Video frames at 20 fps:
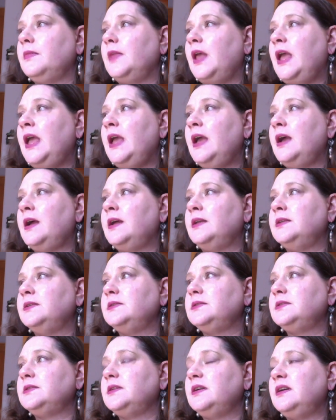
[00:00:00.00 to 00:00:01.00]

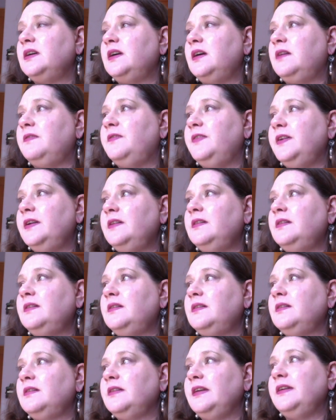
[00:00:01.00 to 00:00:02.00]
And I
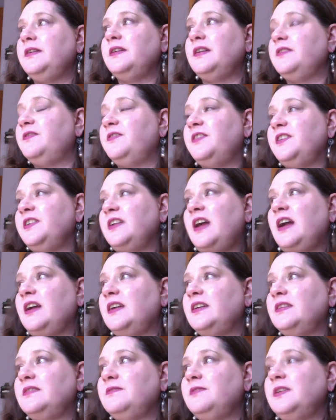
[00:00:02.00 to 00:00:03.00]
feel like if we're
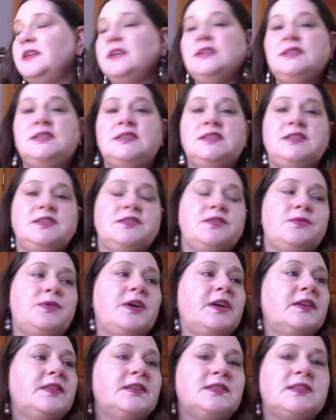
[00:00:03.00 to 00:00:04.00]
not willing to do the
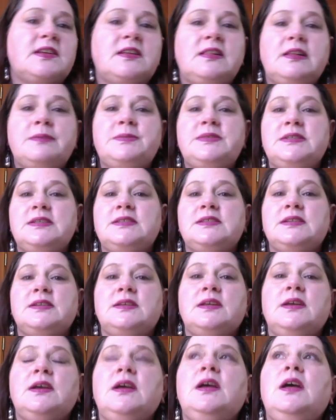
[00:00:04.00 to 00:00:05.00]
work this eclipse
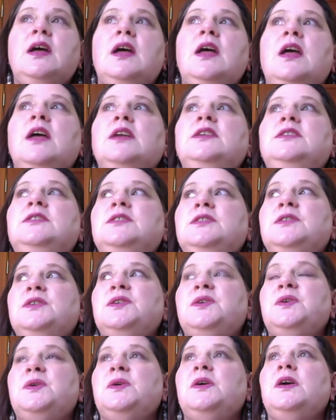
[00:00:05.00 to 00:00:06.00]
season
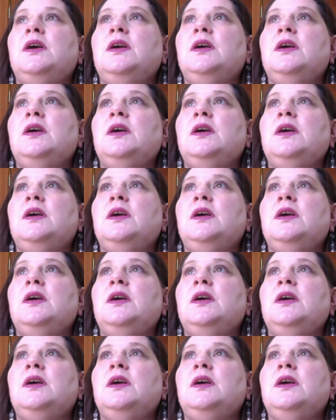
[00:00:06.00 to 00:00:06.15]
to